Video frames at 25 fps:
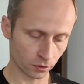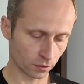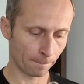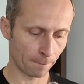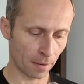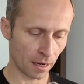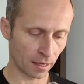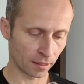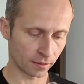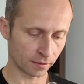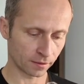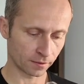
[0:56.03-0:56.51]

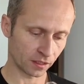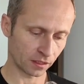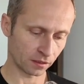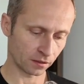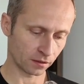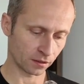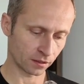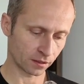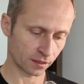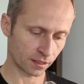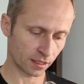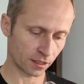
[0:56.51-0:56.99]
But in
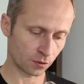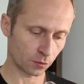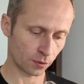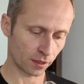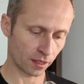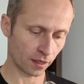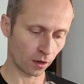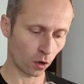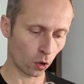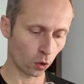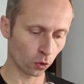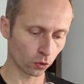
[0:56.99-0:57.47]
this case, we
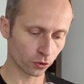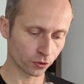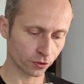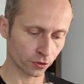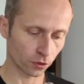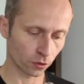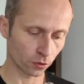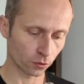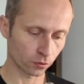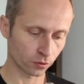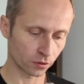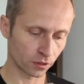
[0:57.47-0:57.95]
have
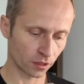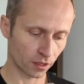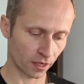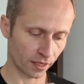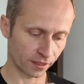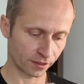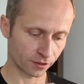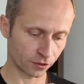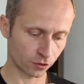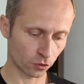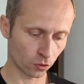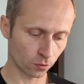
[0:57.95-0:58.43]
also the
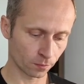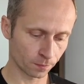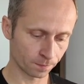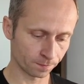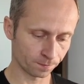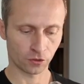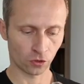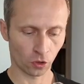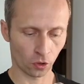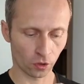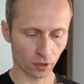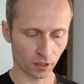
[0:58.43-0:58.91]
restroom,
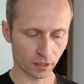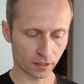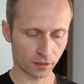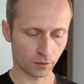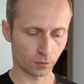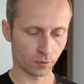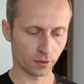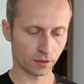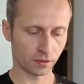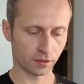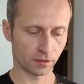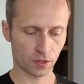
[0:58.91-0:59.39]
toilet
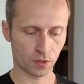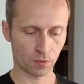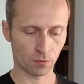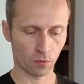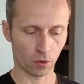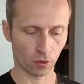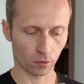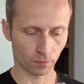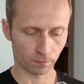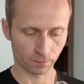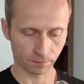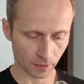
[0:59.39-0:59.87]
with a
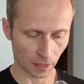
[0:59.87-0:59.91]
small